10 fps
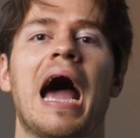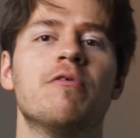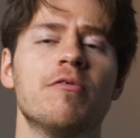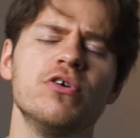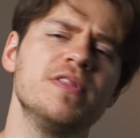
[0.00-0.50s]

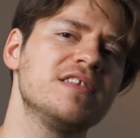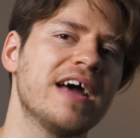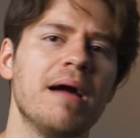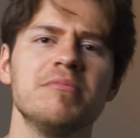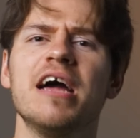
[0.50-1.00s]
However, the
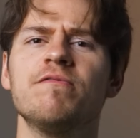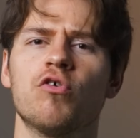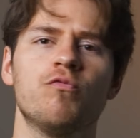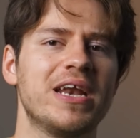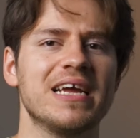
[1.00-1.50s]
timeline
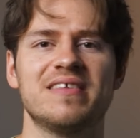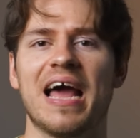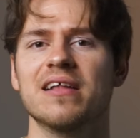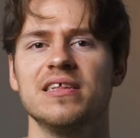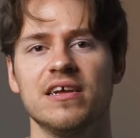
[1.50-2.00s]
for when
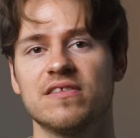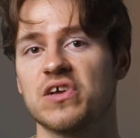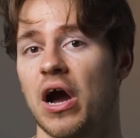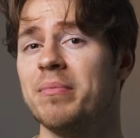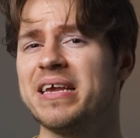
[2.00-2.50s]
exactly it's
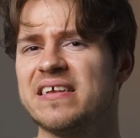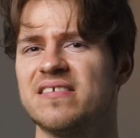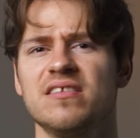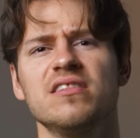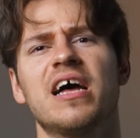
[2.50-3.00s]
coming is
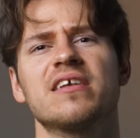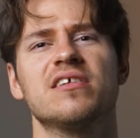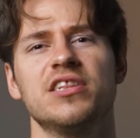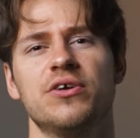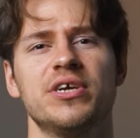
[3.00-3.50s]
still not clear